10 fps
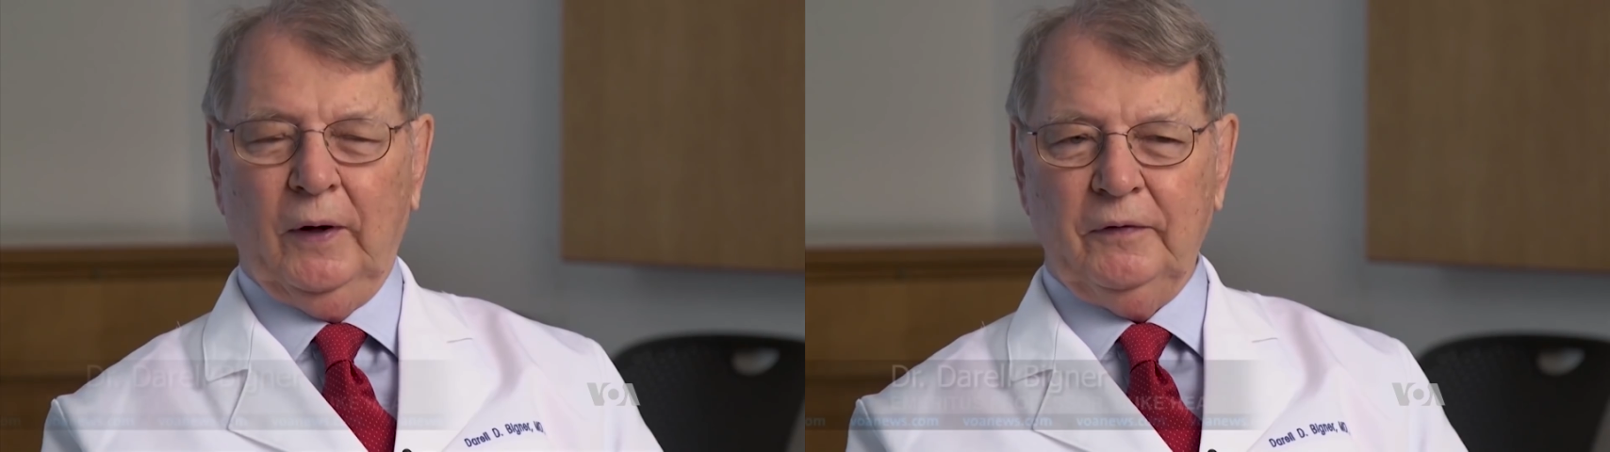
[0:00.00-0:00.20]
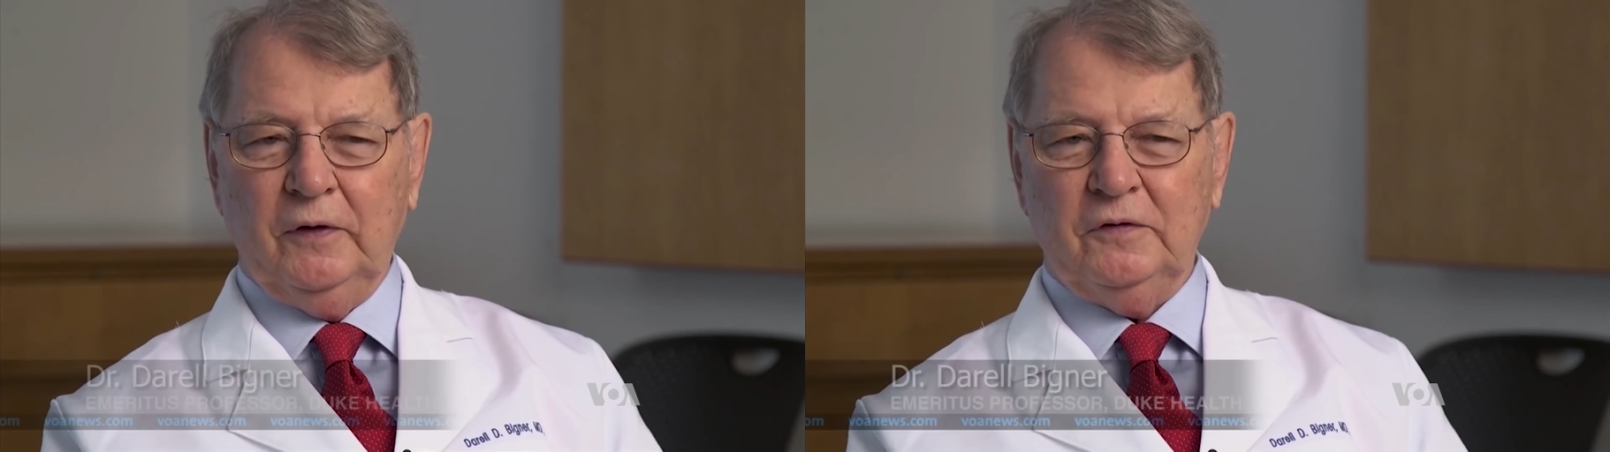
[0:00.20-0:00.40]

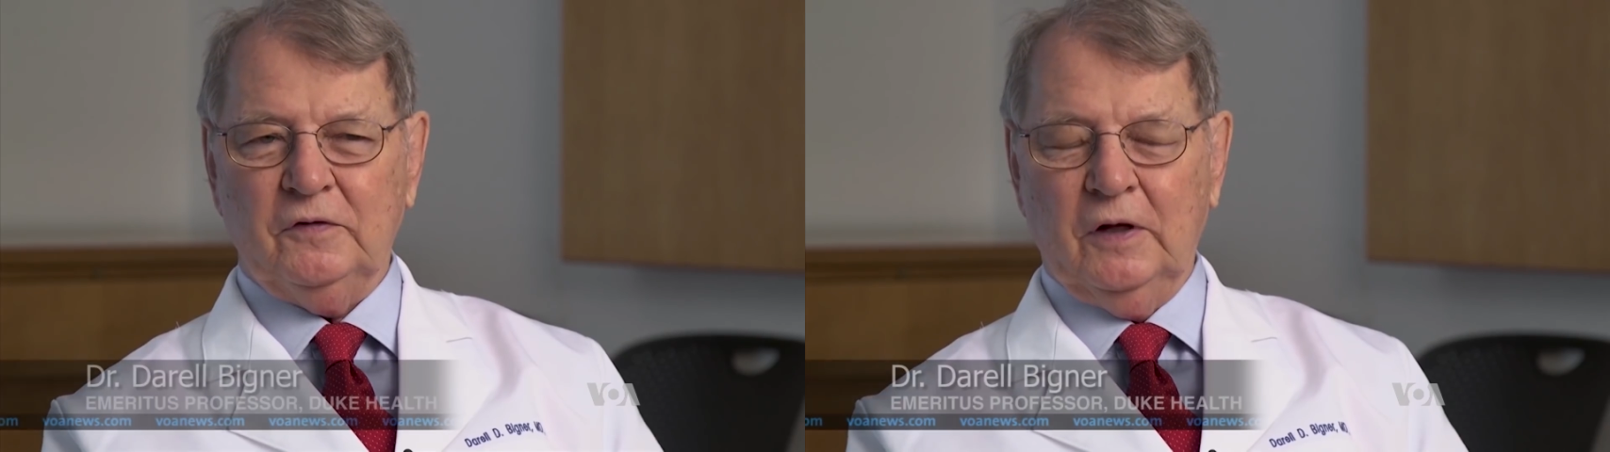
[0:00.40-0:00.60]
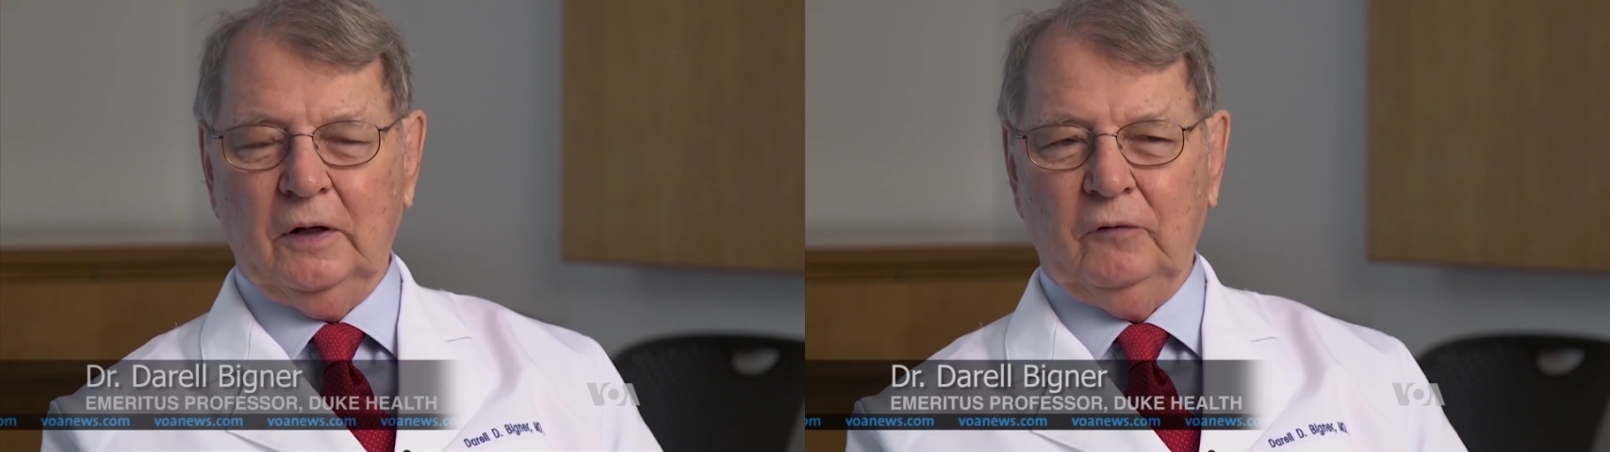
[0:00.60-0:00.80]
What this
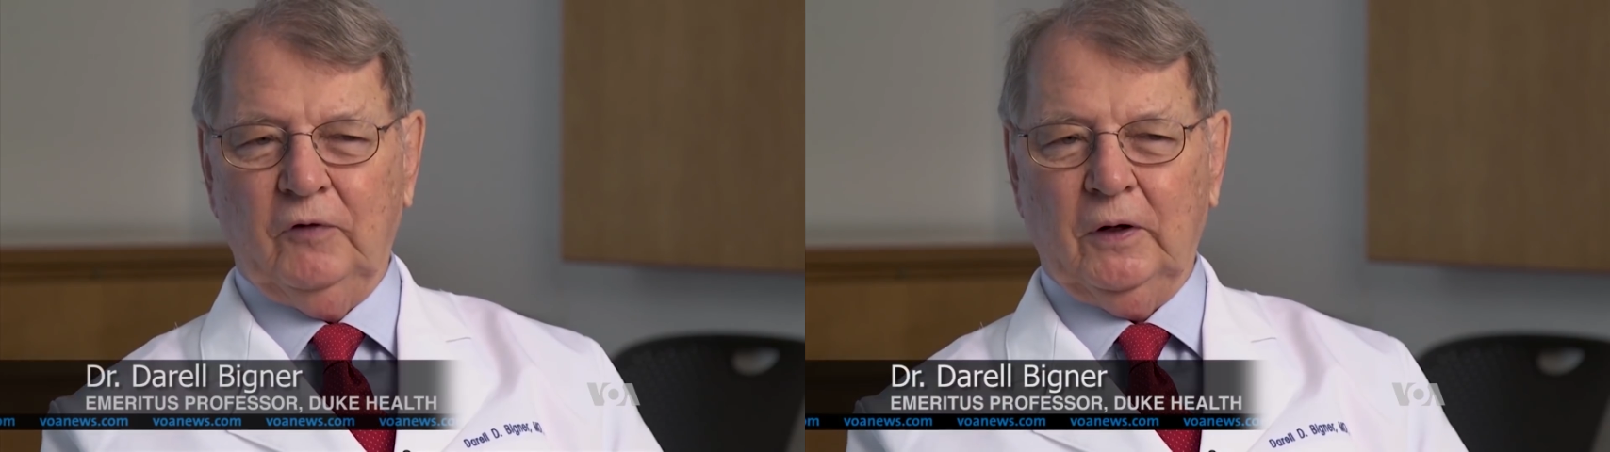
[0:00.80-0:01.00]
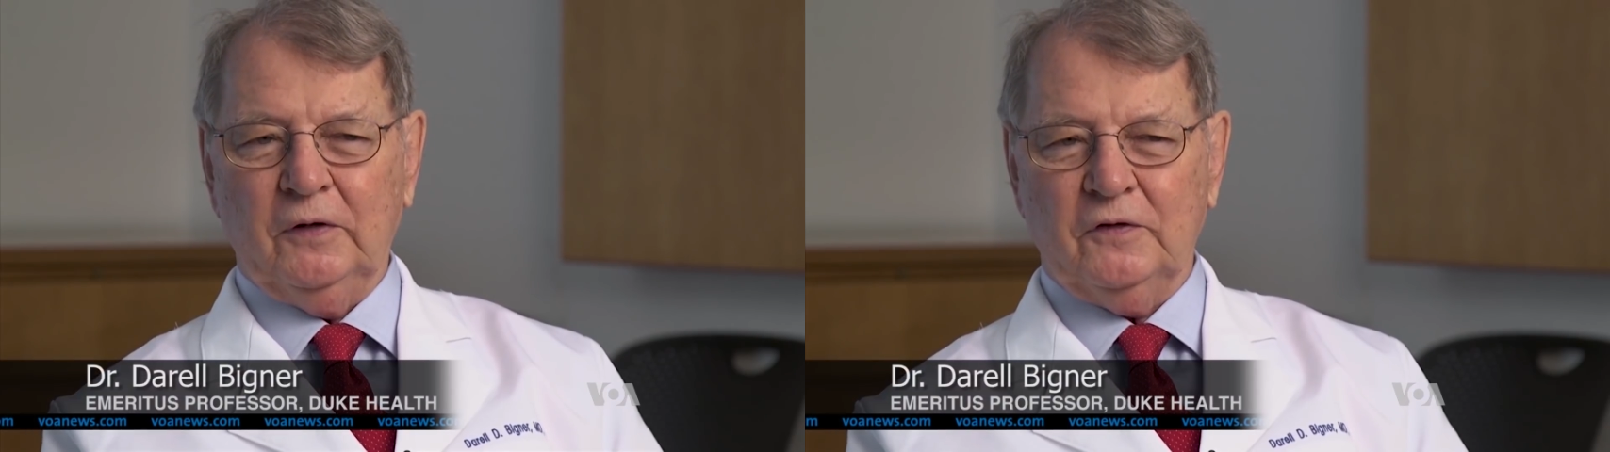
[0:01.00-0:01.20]
did,
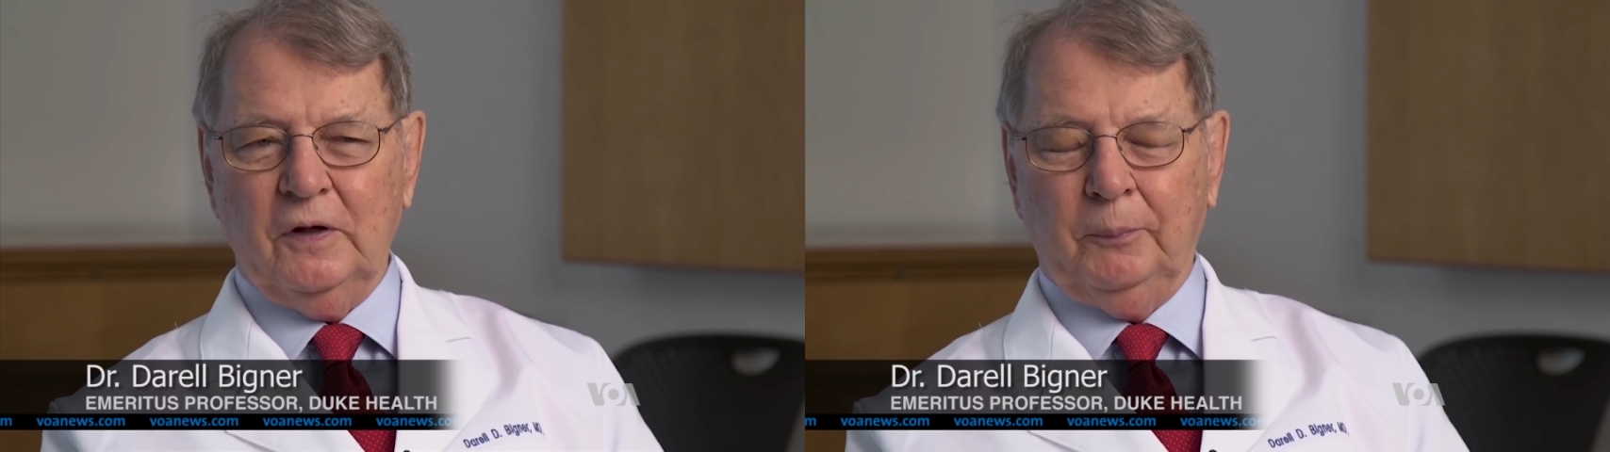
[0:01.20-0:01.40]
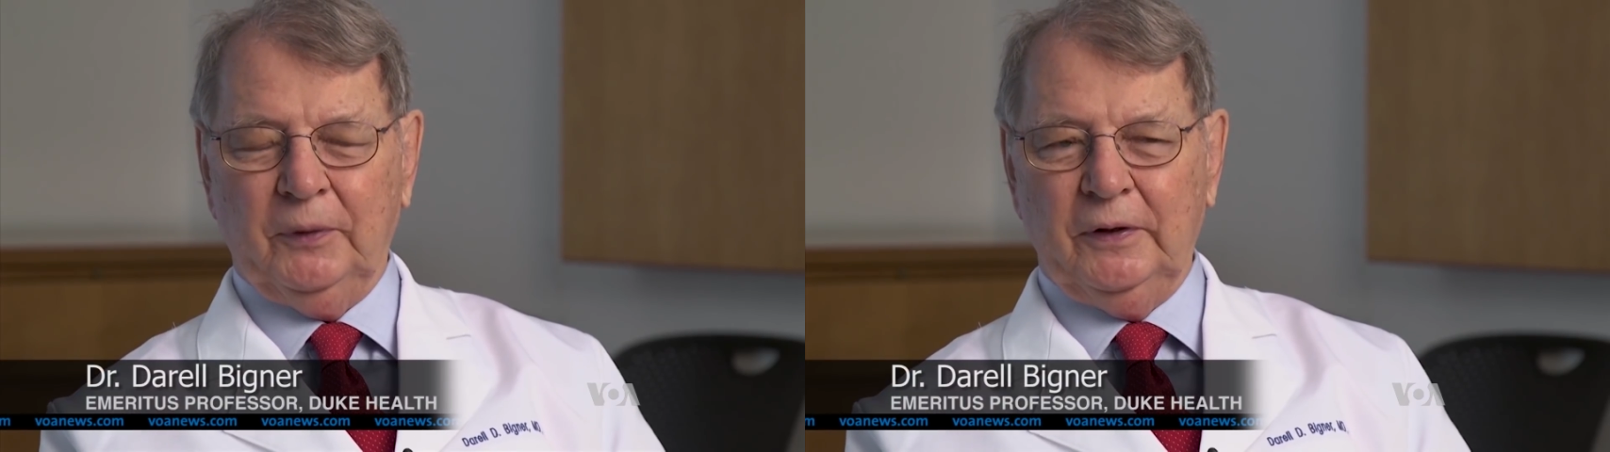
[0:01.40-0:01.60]
very
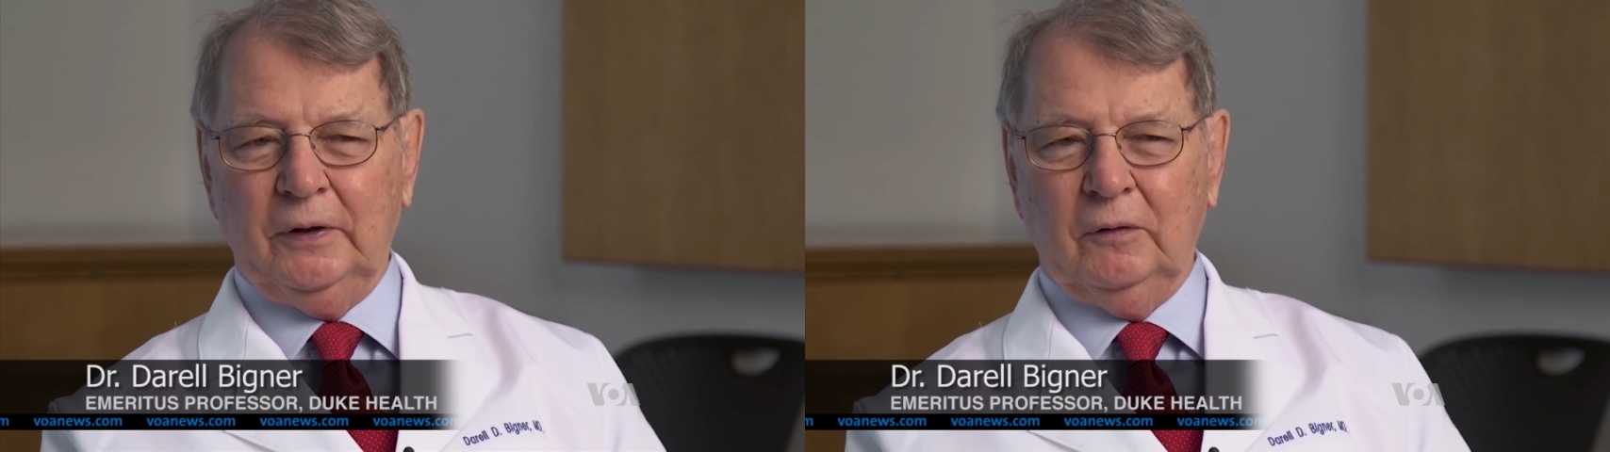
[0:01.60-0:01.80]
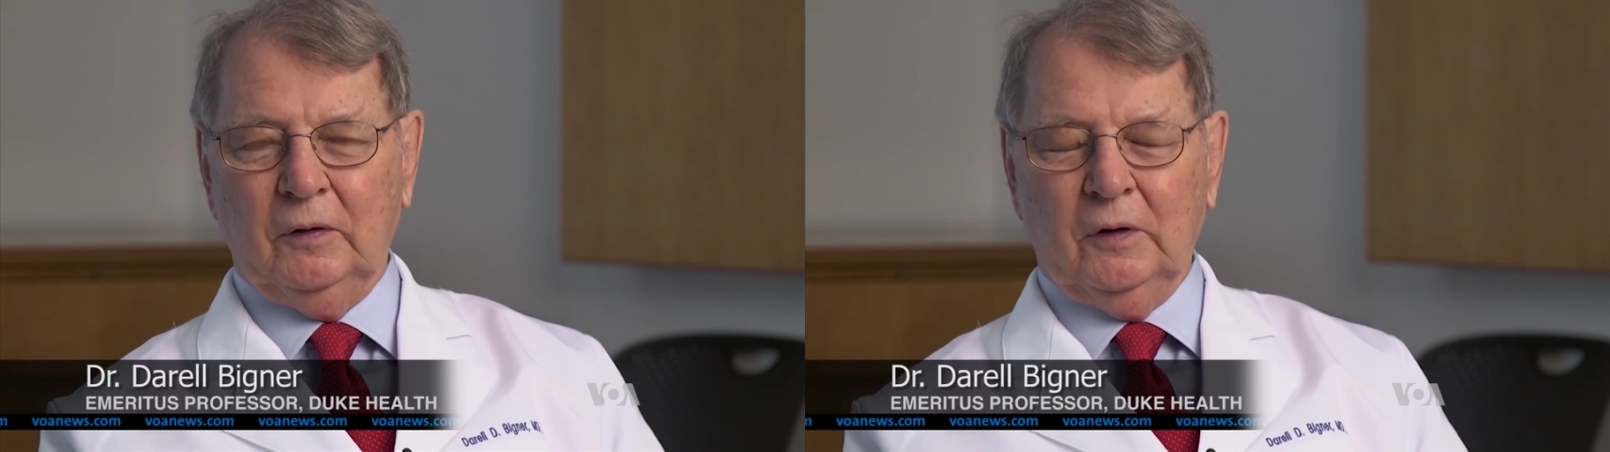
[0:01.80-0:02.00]

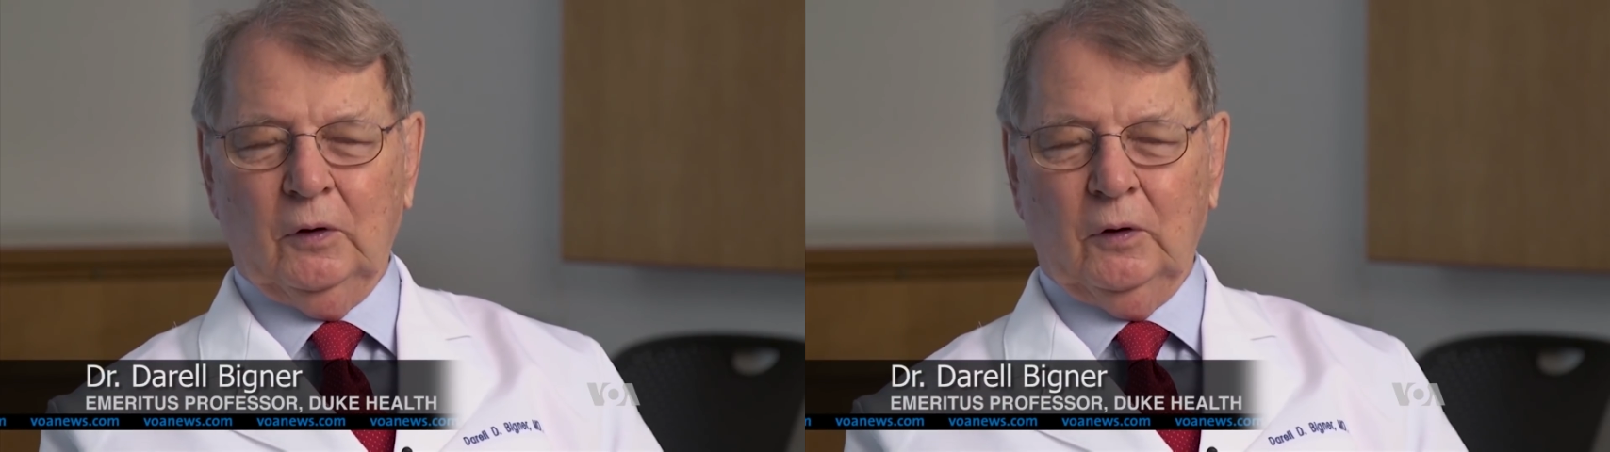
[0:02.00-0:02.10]
simply,